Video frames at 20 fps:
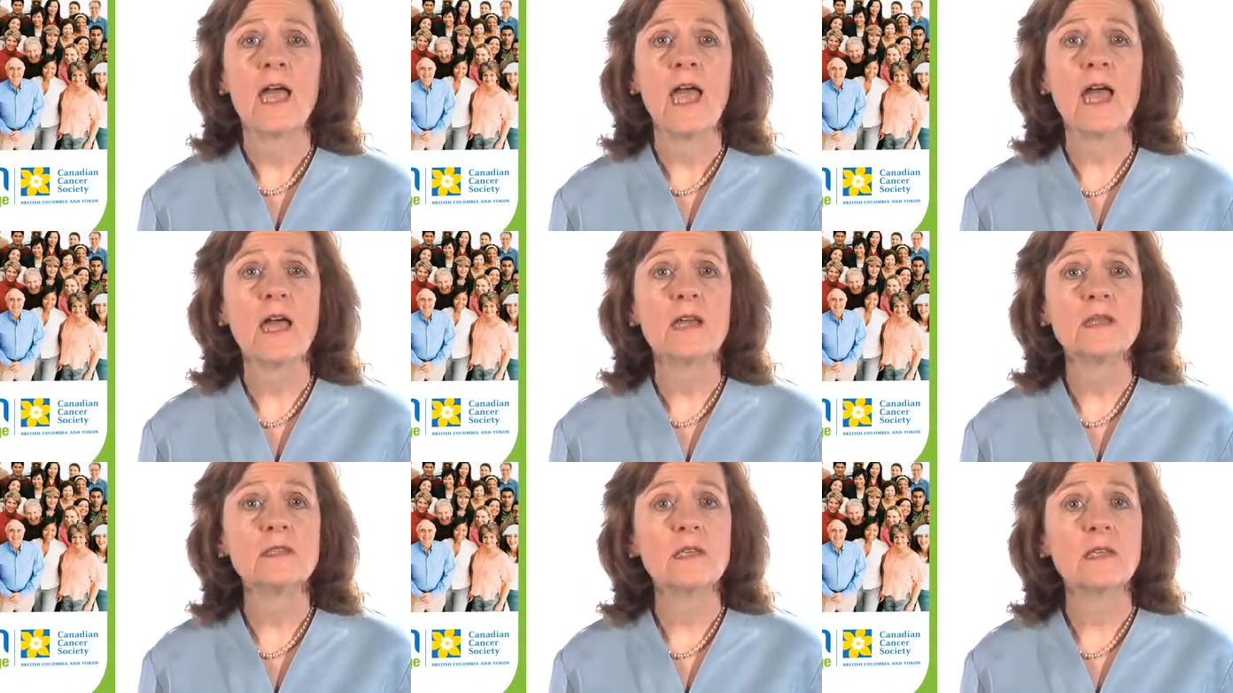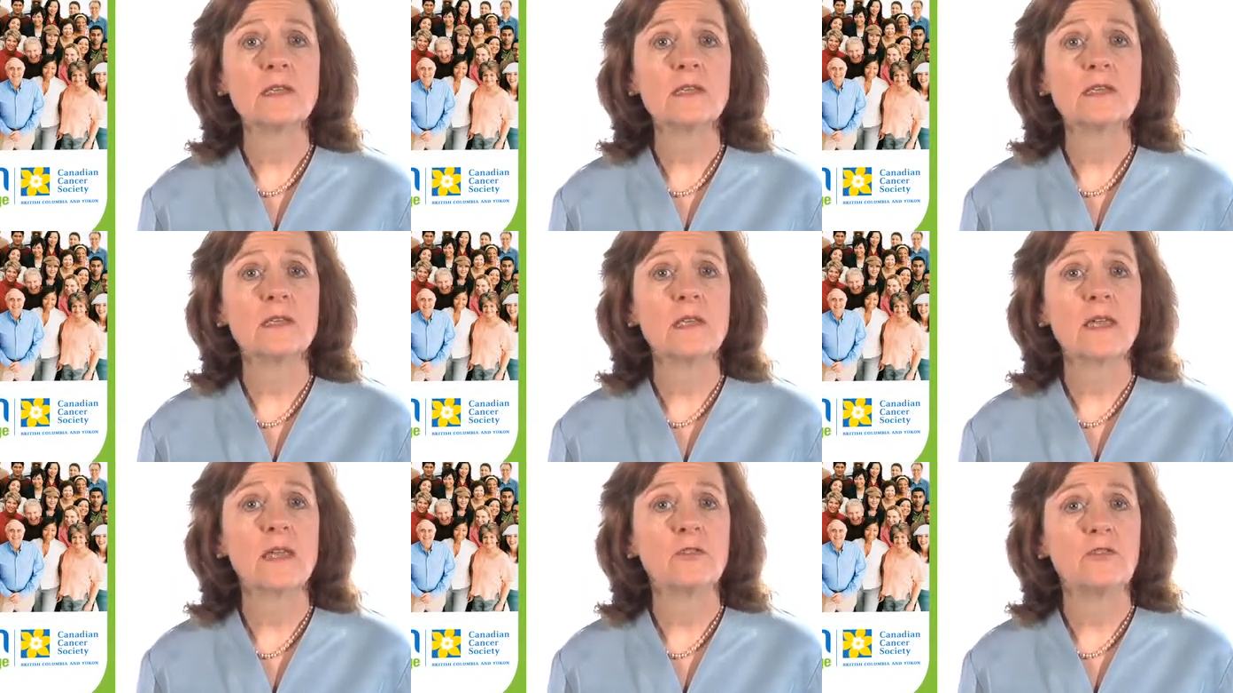
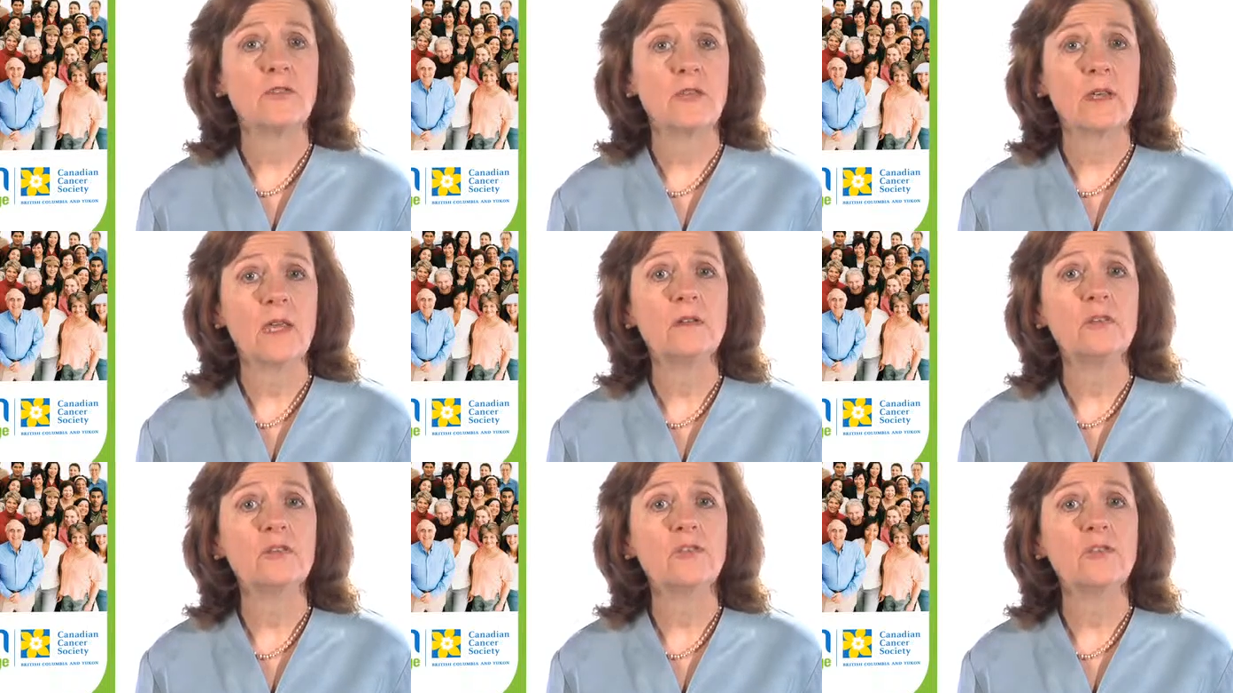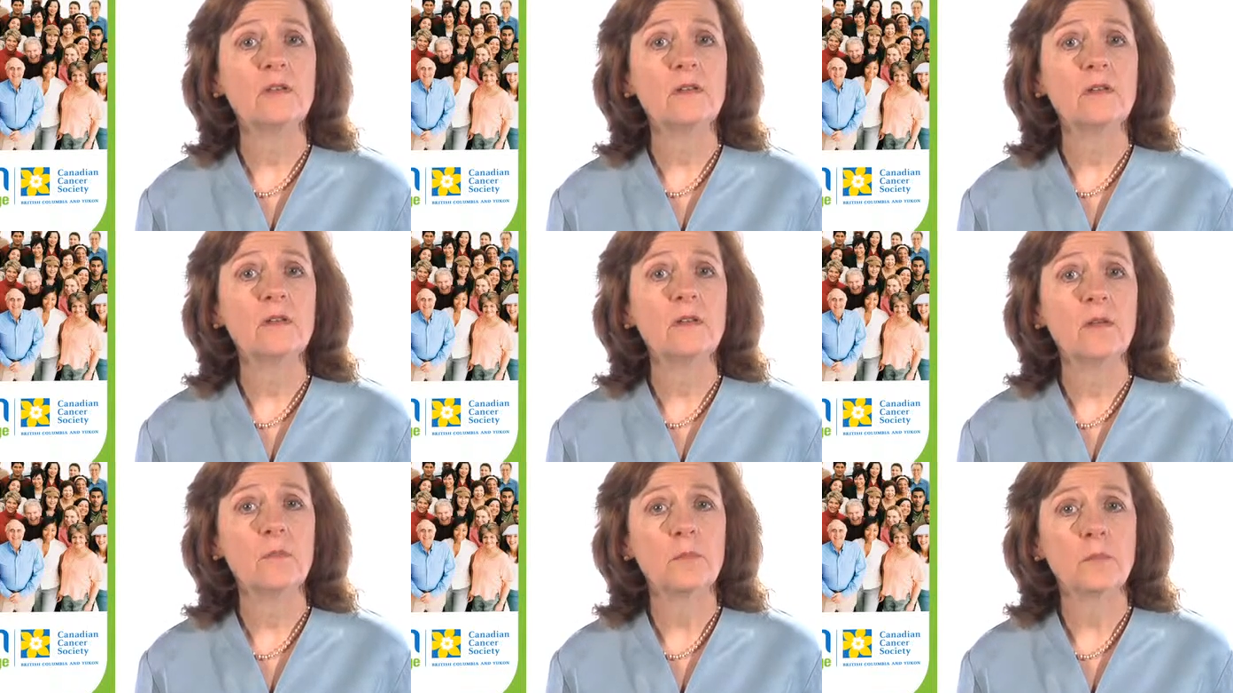access to
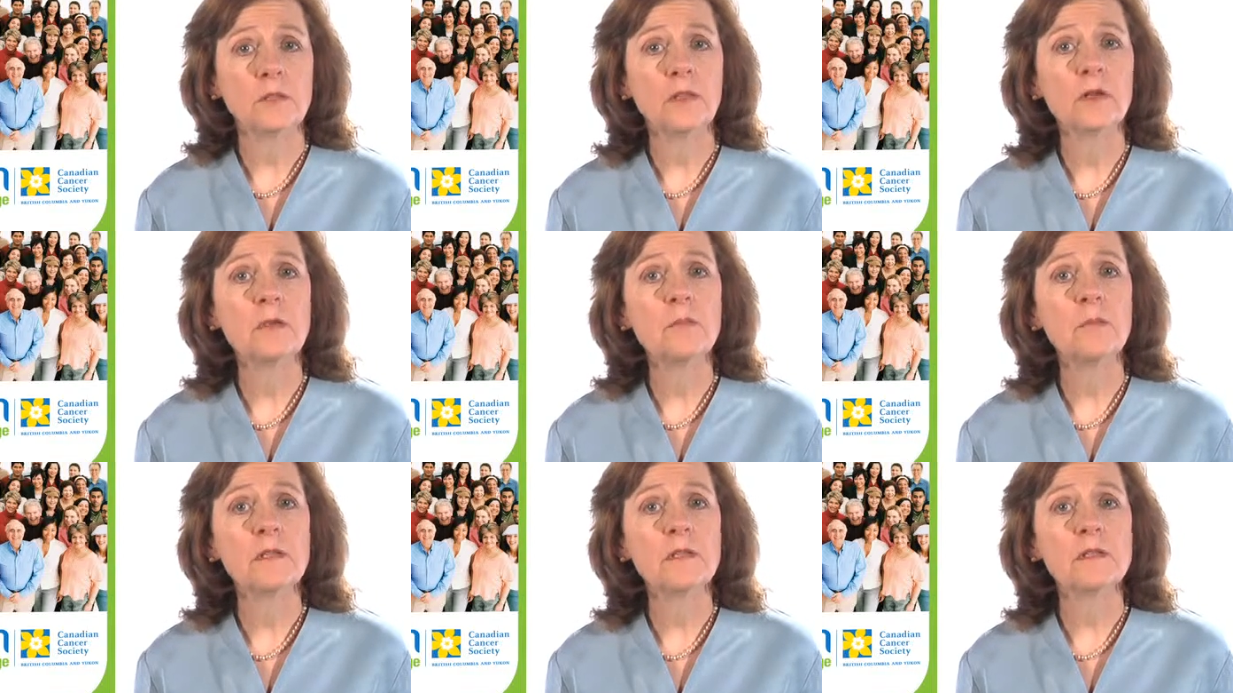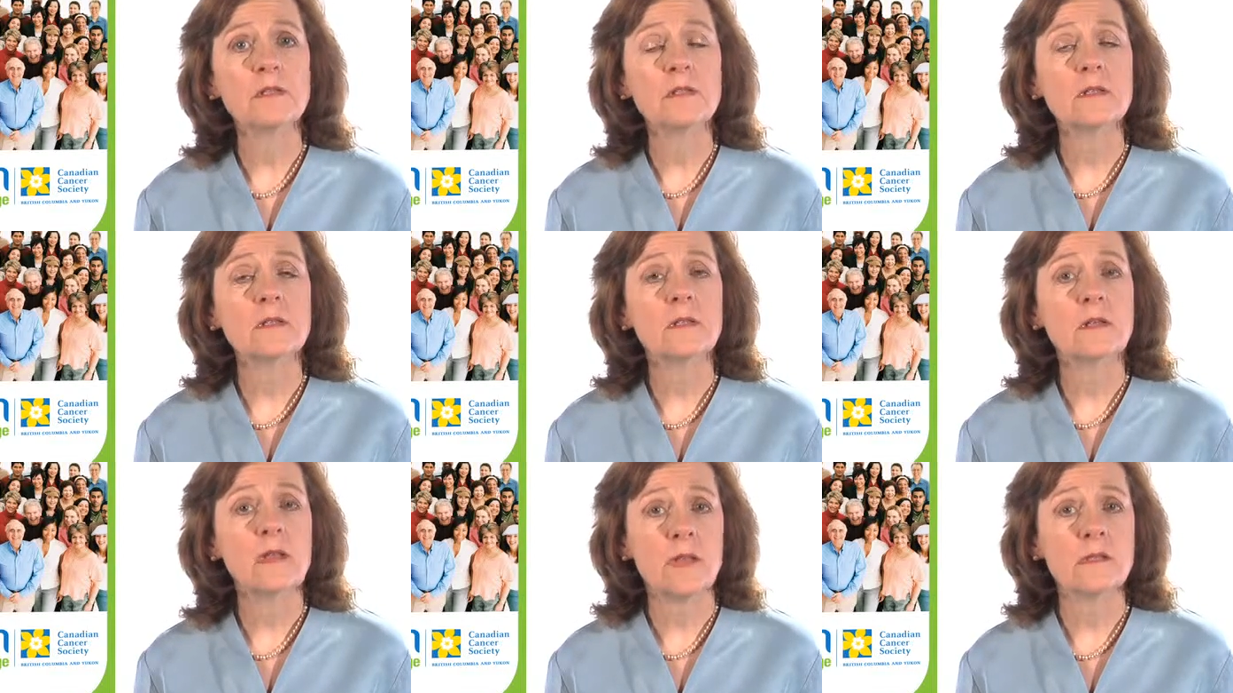education, employment,